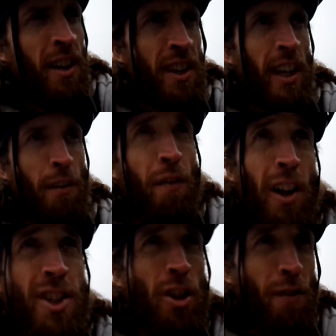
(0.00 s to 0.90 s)
Thinking
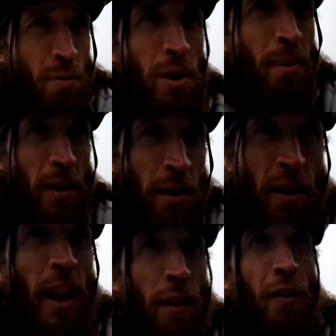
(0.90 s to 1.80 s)
false stuff is one of the
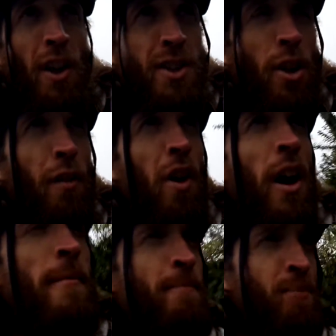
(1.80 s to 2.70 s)
Thinking false stuff
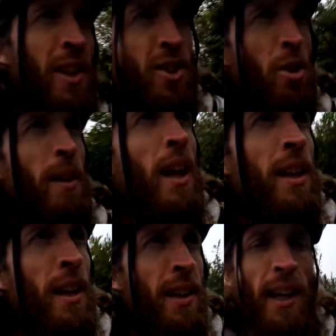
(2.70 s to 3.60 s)
consuming,
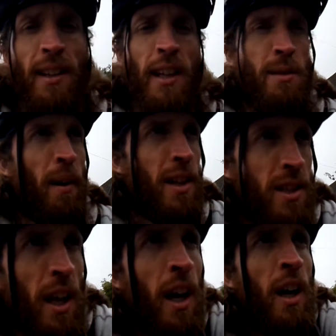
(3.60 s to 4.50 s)
taking things
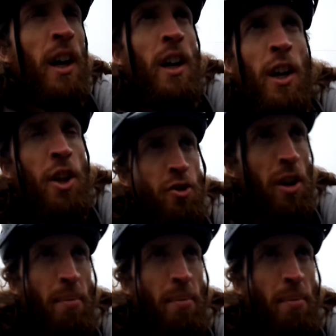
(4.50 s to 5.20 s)
personally. Three